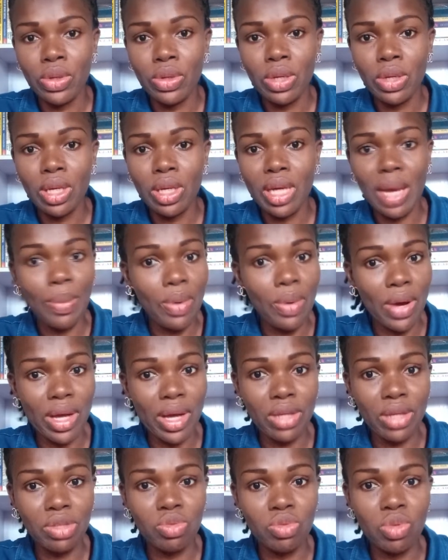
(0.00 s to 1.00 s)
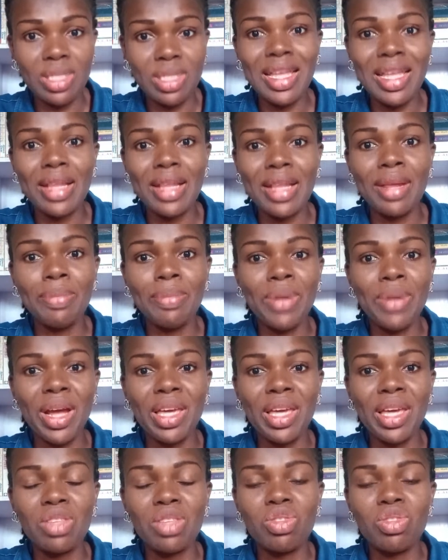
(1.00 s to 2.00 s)
carbohydrate. Then in
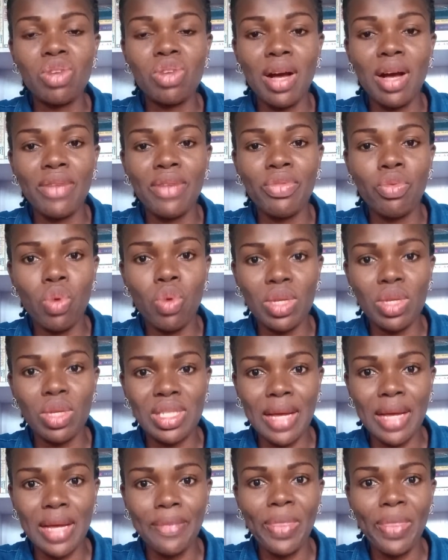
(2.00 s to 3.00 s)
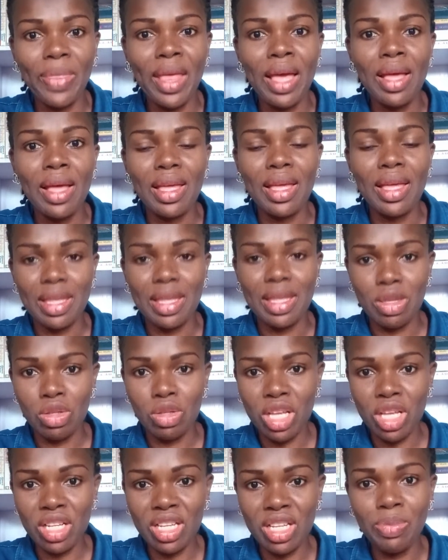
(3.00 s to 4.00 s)
bracket you have water.
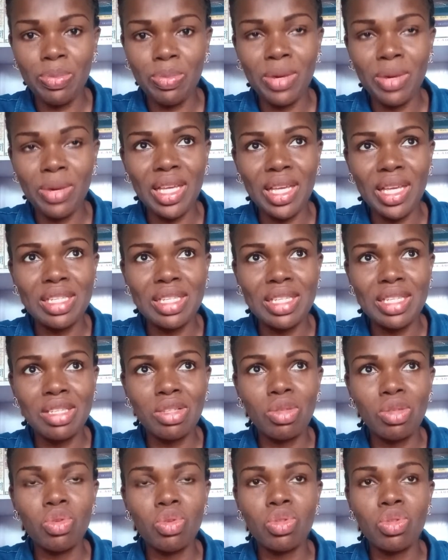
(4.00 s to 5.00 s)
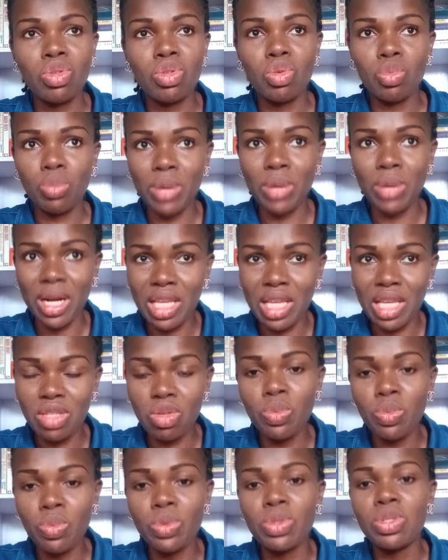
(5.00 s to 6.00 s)
Then the bracket is closed, bracket
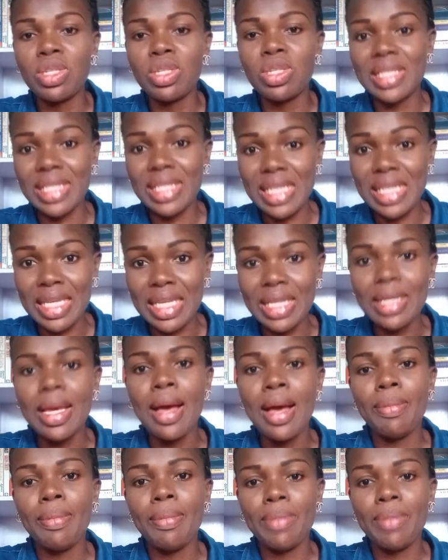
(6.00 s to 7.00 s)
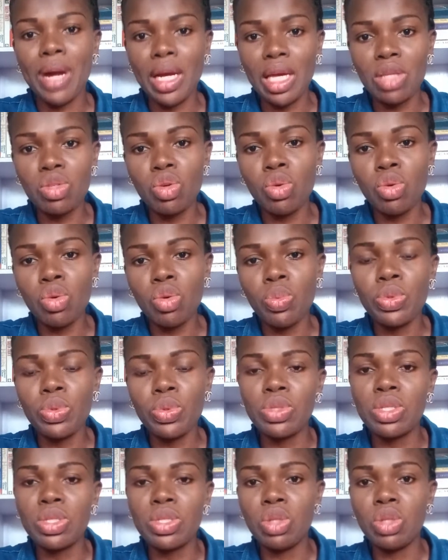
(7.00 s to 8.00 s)
opens, C, bracket
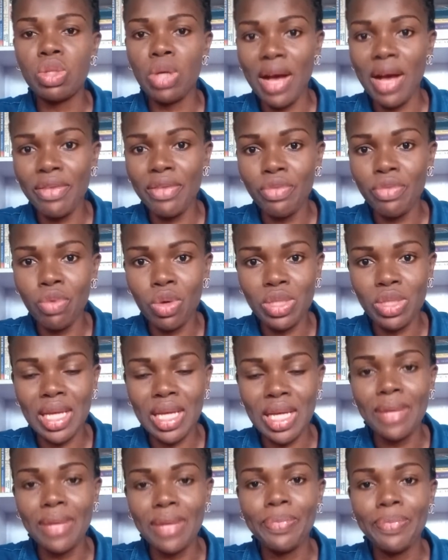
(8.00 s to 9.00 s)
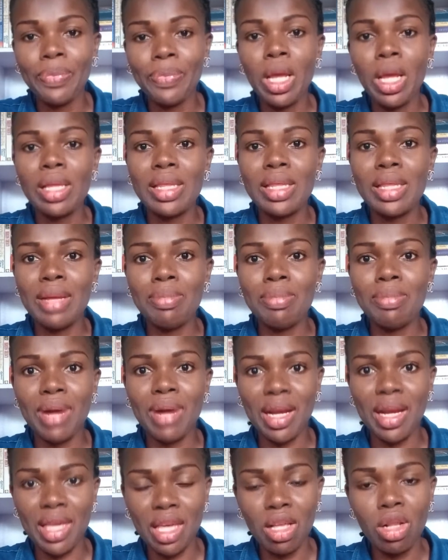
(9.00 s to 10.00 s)
opens, you have water. Then
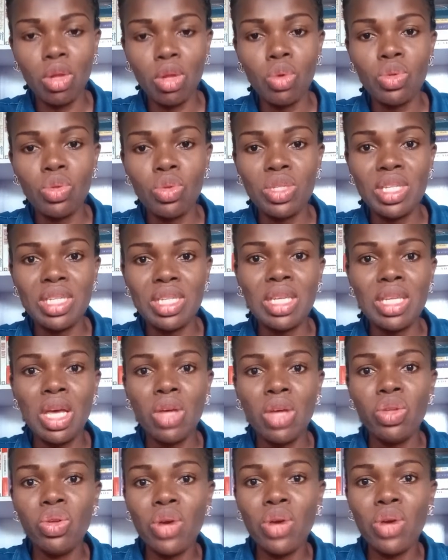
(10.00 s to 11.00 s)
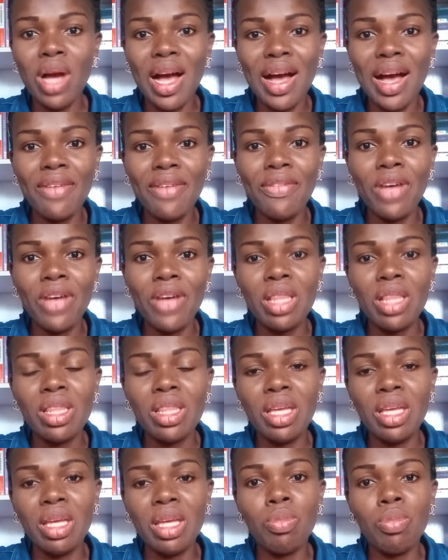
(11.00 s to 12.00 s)
bracket closes, you have
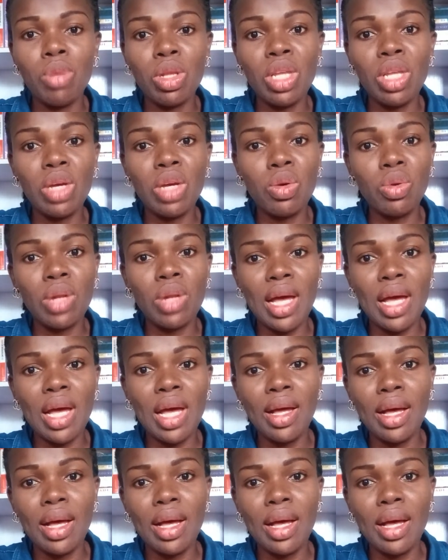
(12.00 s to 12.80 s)
the molecular